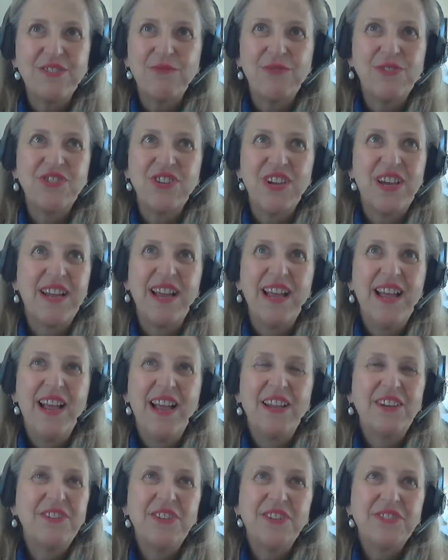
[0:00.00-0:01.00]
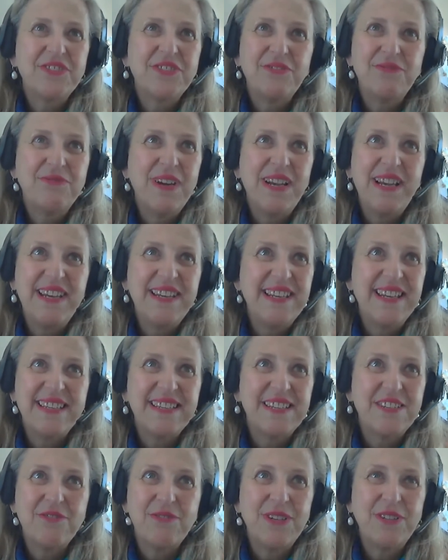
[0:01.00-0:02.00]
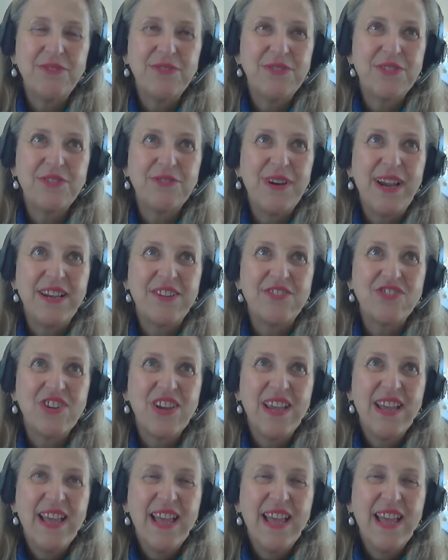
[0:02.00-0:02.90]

which are not really necessary to stretch.